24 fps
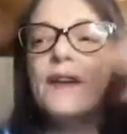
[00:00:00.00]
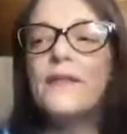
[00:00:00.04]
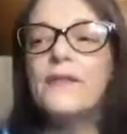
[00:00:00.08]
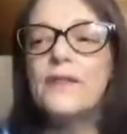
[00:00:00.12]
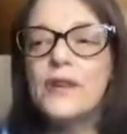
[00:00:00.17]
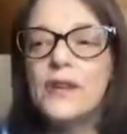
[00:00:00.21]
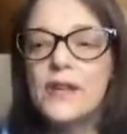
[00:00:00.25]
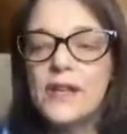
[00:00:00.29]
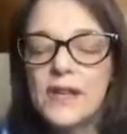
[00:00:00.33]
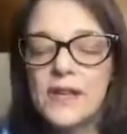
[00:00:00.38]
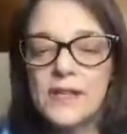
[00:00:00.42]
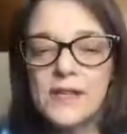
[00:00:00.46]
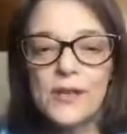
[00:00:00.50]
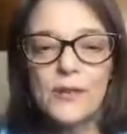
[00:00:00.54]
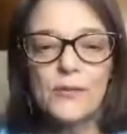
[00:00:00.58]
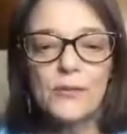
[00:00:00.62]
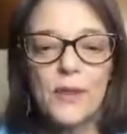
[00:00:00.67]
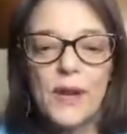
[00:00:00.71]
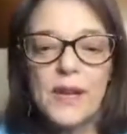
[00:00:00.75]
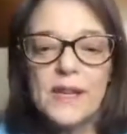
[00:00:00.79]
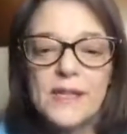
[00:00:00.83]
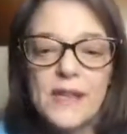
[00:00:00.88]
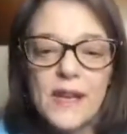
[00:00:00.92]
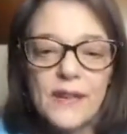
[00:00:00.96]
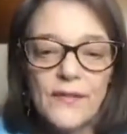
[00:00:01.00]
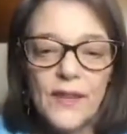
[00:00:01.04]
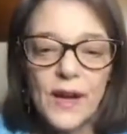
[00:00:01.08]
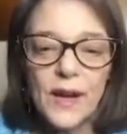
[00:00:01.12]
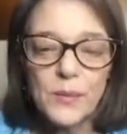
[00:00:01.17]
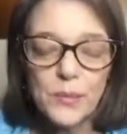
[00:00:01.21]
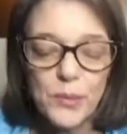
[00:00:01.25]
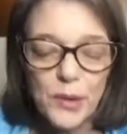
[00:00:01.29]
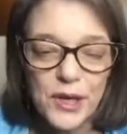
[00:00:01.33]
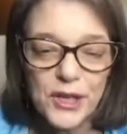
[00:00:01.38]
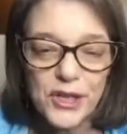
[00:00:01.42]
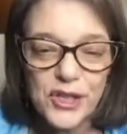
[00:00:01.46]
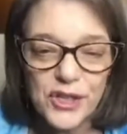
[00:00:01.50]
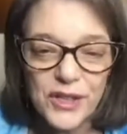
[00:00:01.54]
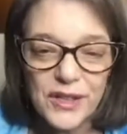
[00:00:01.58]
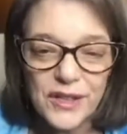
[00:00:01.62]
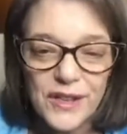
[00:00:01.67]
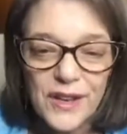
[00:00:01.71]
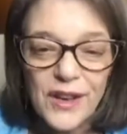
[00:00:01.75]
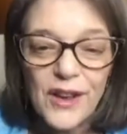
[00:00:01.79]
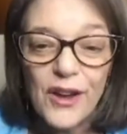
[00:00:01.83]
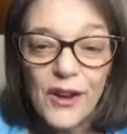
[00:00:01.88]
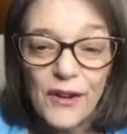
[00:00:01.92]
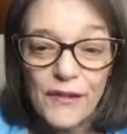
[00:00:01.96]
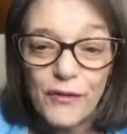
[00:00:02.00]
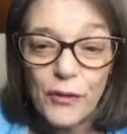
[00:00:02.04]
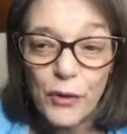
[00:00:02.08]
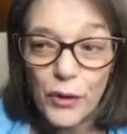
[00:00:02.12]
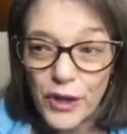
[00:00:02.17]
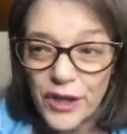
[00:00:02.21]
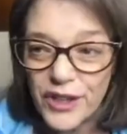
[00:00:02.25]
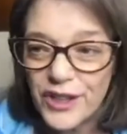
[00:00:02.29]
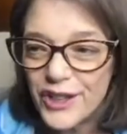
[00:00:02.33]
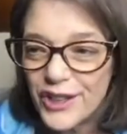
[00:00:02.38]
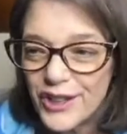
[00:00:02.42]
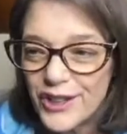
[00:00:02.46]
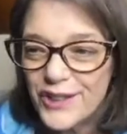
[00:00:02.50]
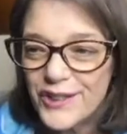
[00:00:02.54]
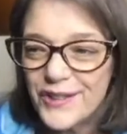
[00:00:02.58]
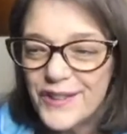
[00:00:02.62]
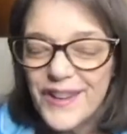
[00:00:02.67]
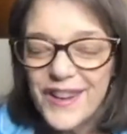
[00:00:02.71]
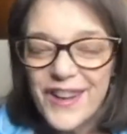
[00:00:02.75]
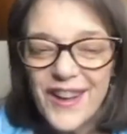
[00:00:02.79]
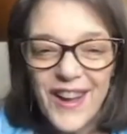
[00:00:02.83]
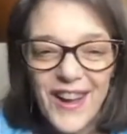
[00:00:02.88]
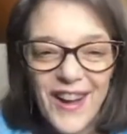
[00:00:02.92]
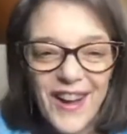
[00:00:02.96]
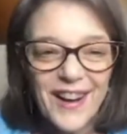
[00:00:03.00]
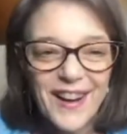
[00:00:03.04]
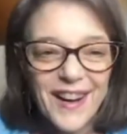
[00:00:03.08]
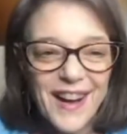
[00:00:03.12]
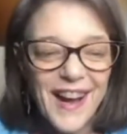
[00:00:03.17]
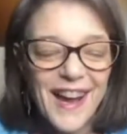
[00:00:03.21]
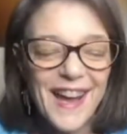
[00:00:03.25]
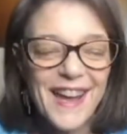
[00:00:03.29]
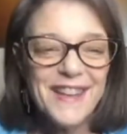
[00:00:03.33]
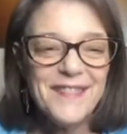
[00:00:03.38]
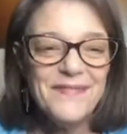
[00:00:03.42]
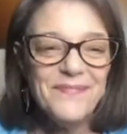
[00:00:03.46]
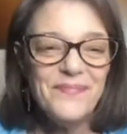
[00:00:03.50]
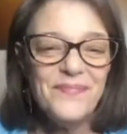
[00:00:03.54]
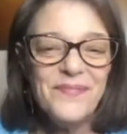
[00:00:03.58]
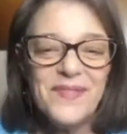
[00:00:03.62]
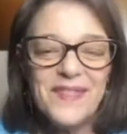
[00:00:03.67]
it is, and raise that vibration for you, all right?